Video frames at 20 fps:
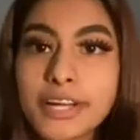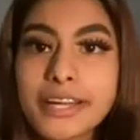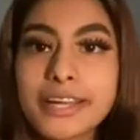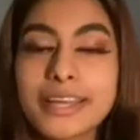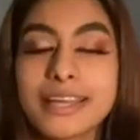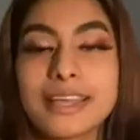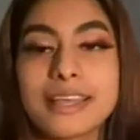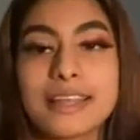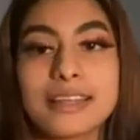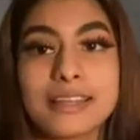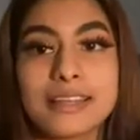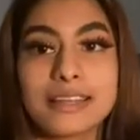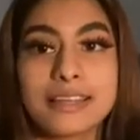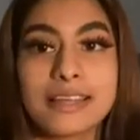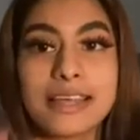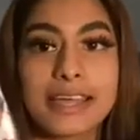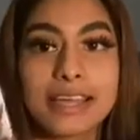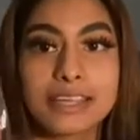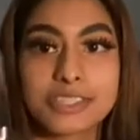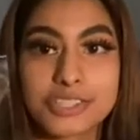and then the
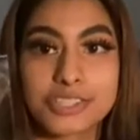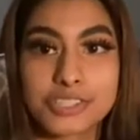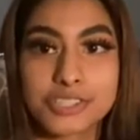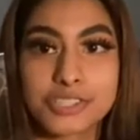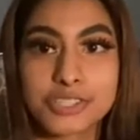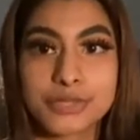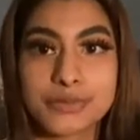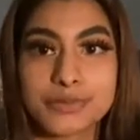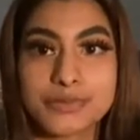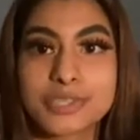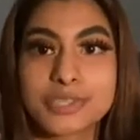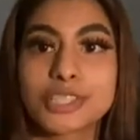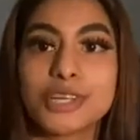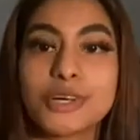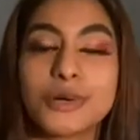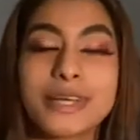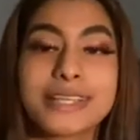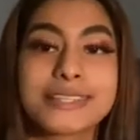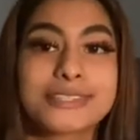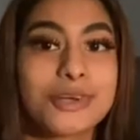extra two. So
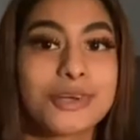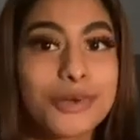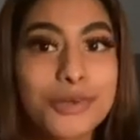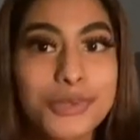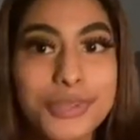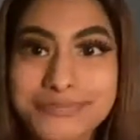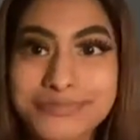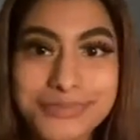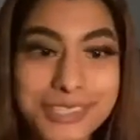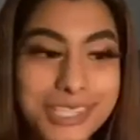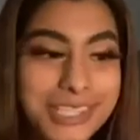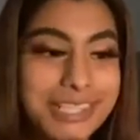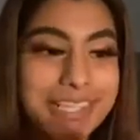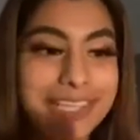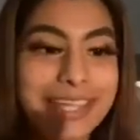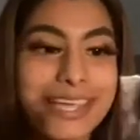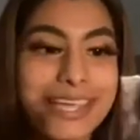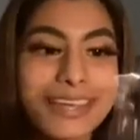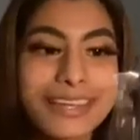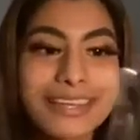in total, you're
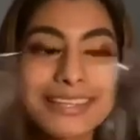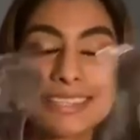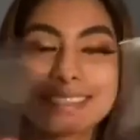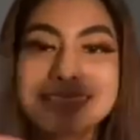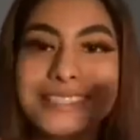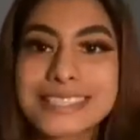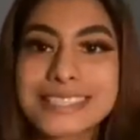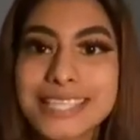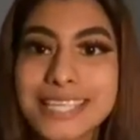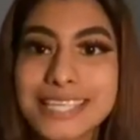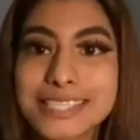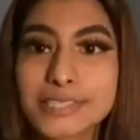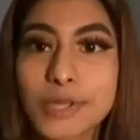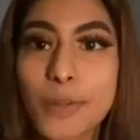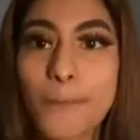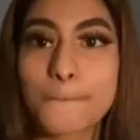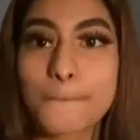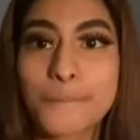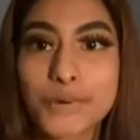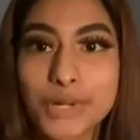getting six
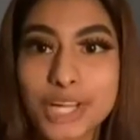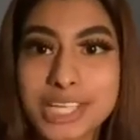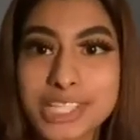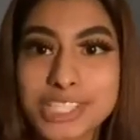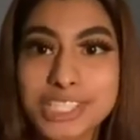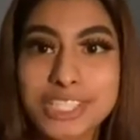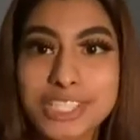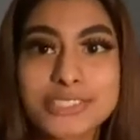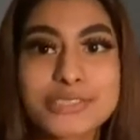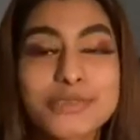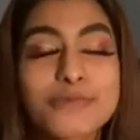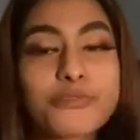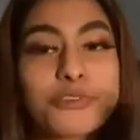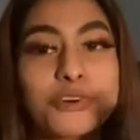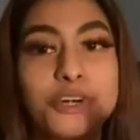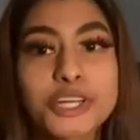brushes for